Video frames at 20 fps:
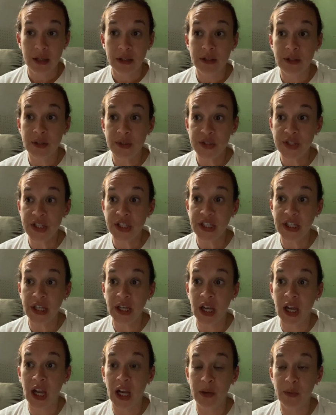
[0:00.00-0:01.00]

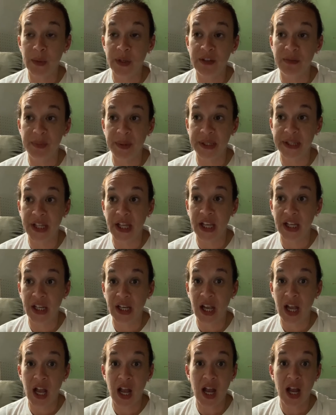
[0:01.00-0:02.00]
Usually I would have been
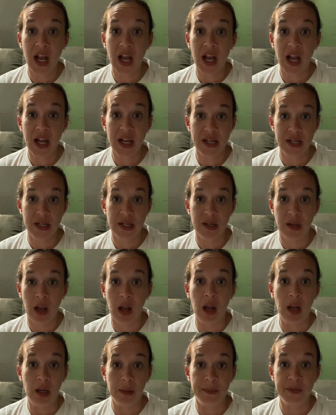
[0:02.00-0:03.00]
like,
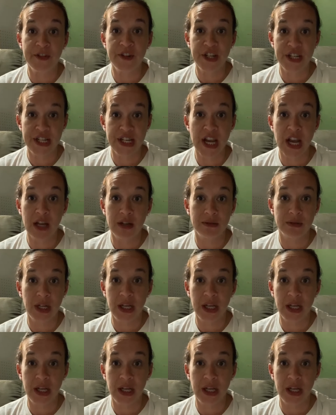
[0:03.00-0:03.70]
I'm freaking out.